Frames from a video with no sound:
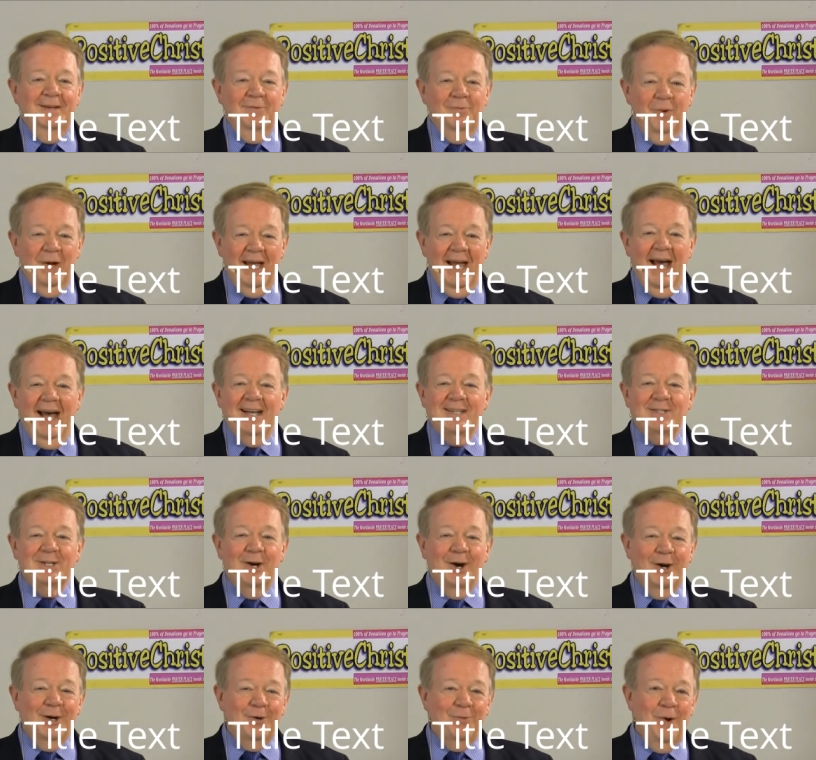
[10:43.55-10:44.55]
We ask
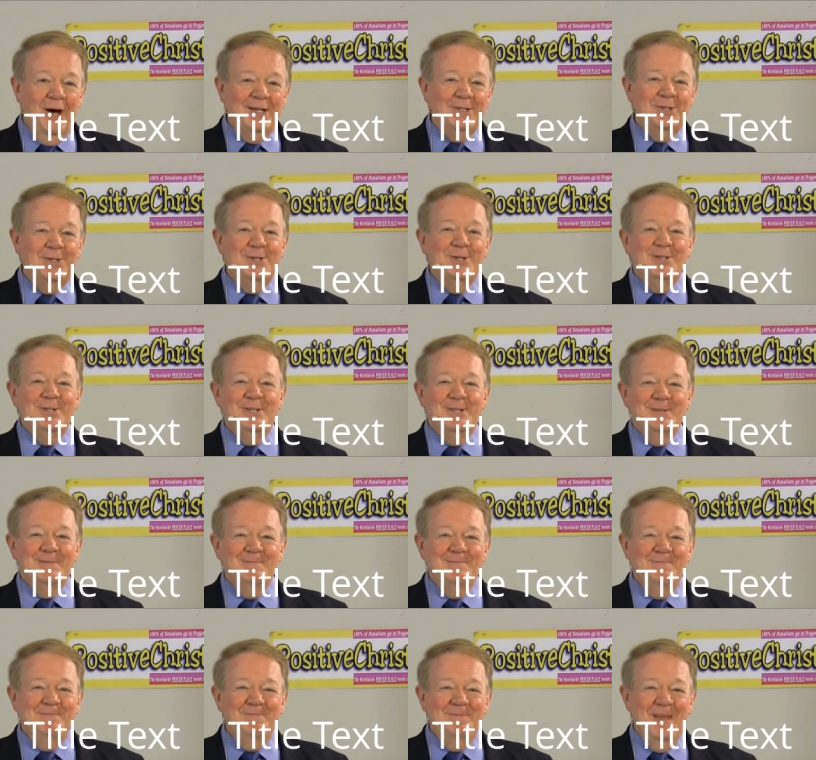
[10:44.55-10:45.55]
our questions
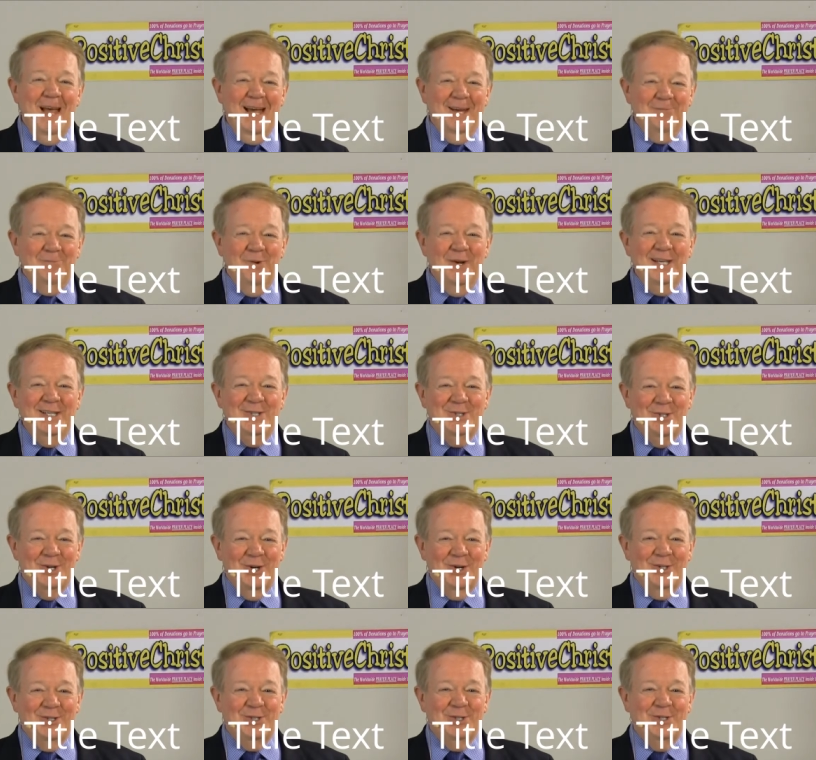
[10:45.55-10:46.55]
and we
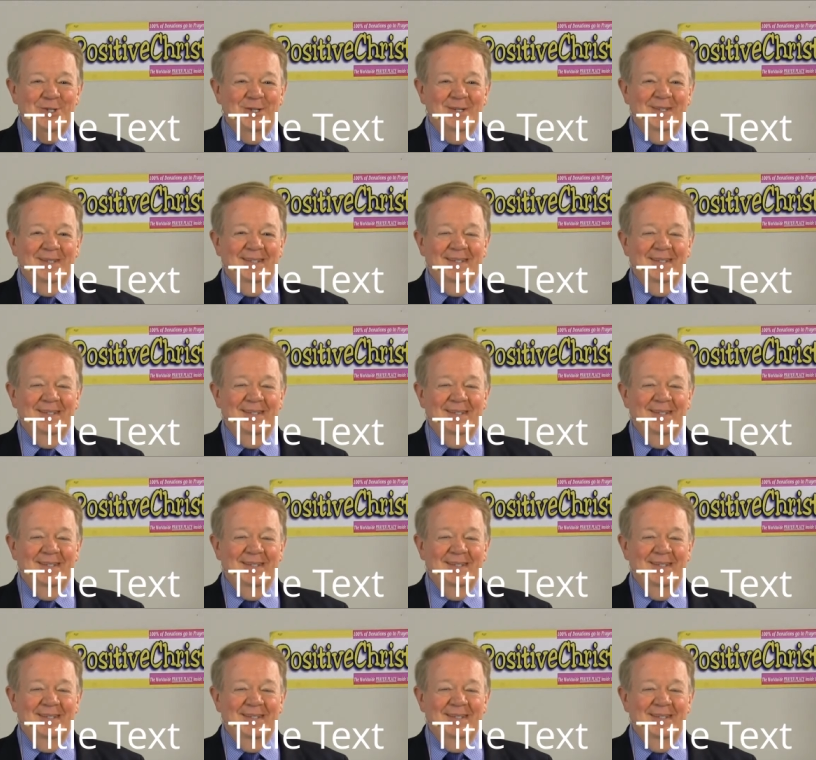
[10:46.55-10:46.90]
search.